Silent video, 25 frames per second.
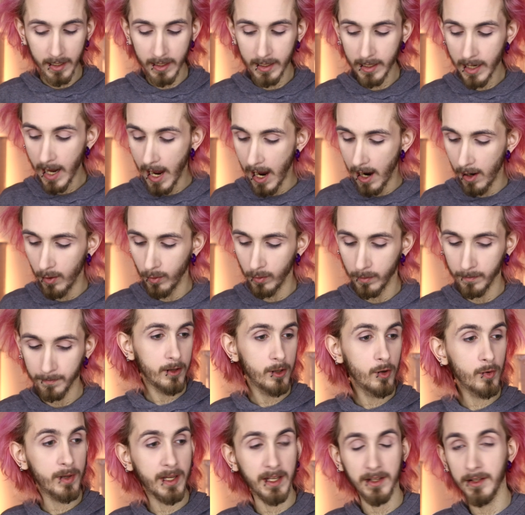Now,
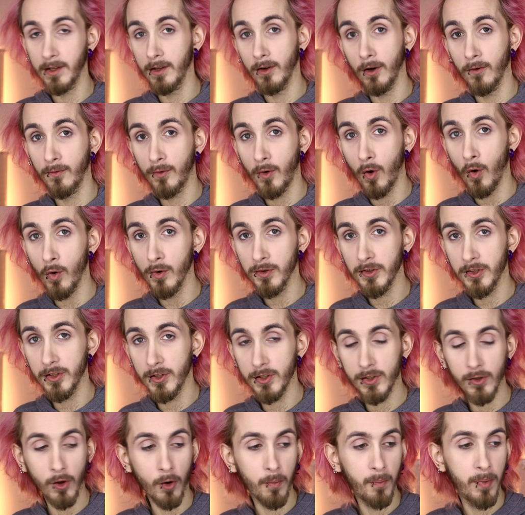you can of
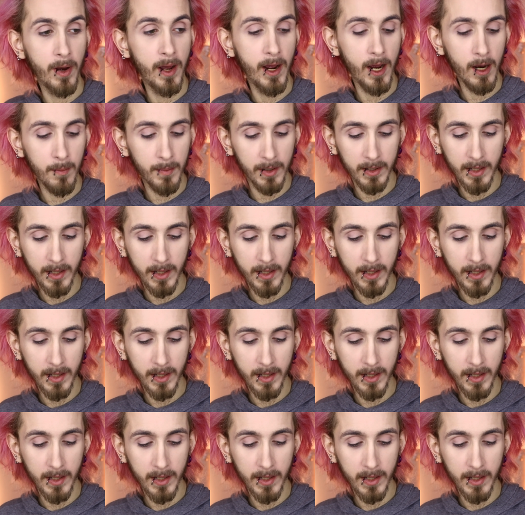course stop here,